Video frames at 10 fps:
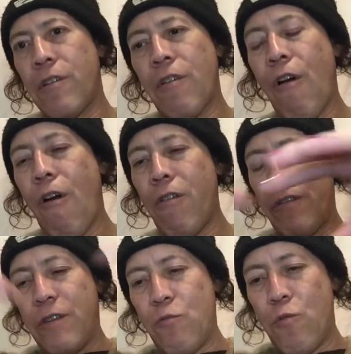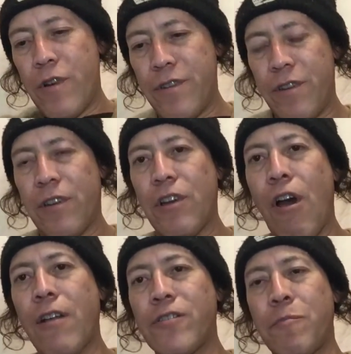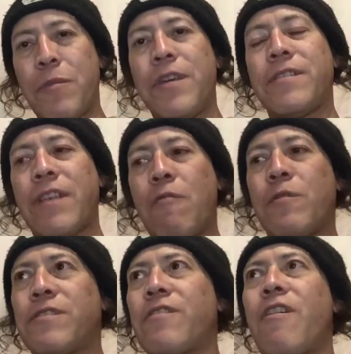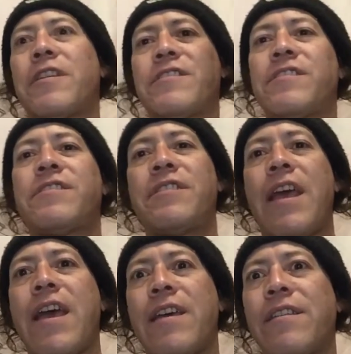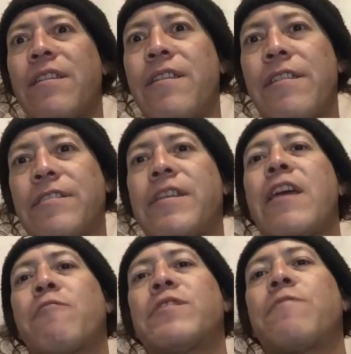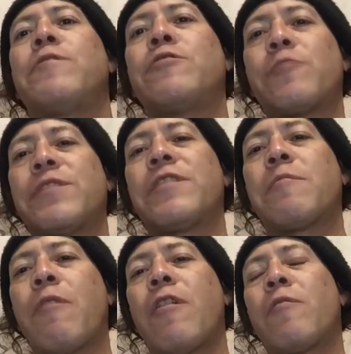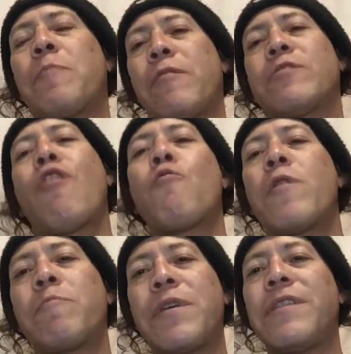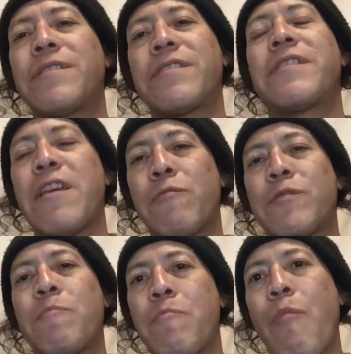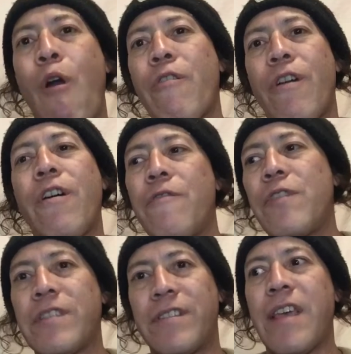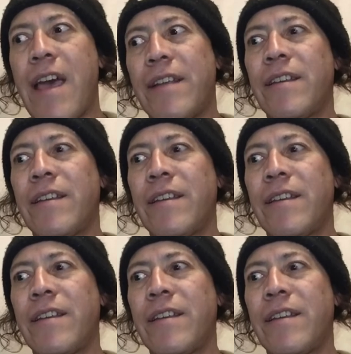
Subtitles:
all in one console piece that was on a stand, and the stand was the futuristic part, but it was all one piece. The stand was part of the set,